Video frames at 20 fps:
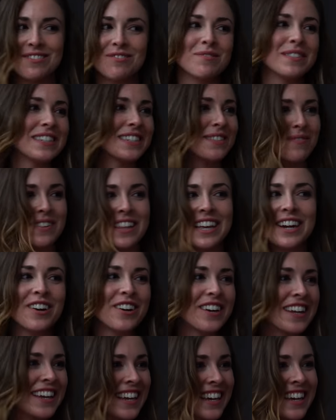gives me some
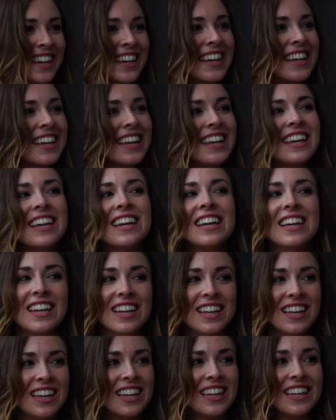clarity.
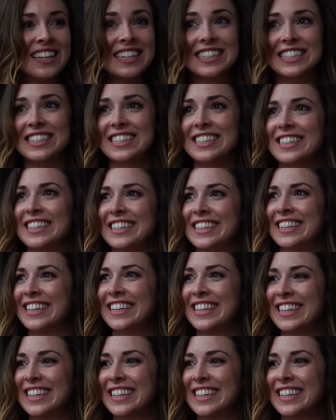Yeah.